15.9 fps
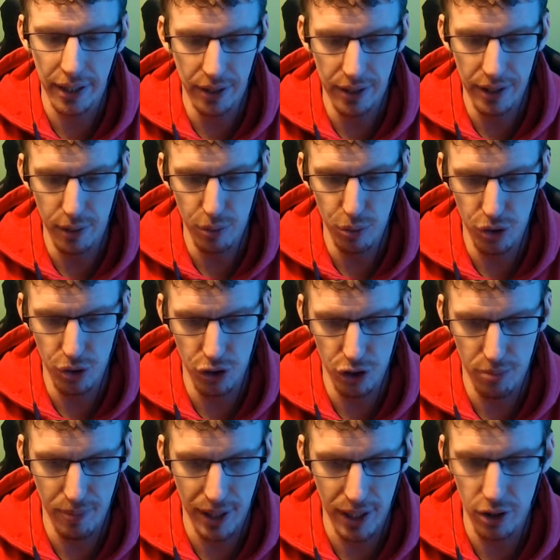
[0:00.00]
and it would just
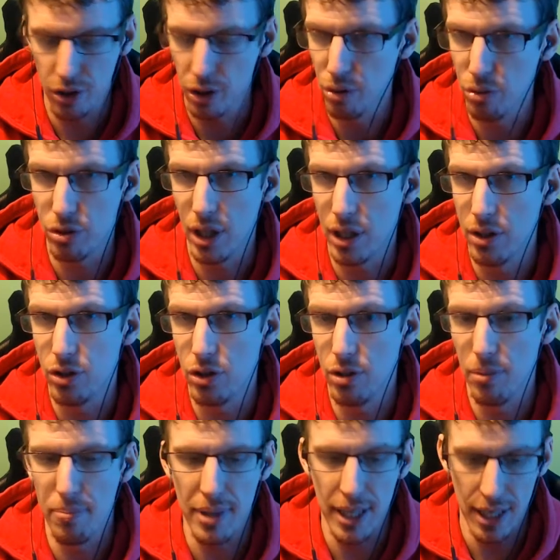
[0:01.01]
make no sense to
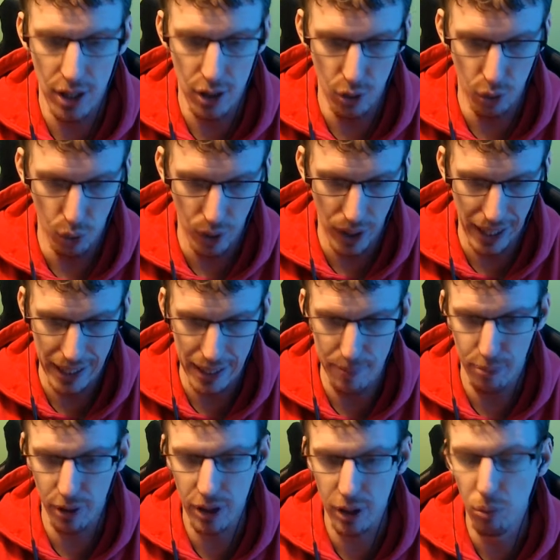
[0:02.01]
me or
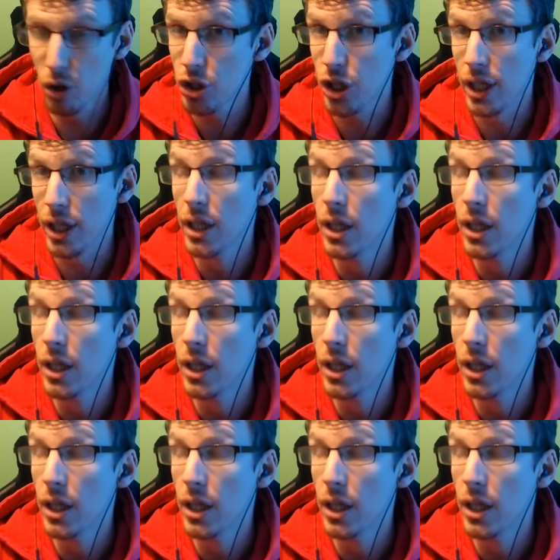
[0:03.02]
anybody watching.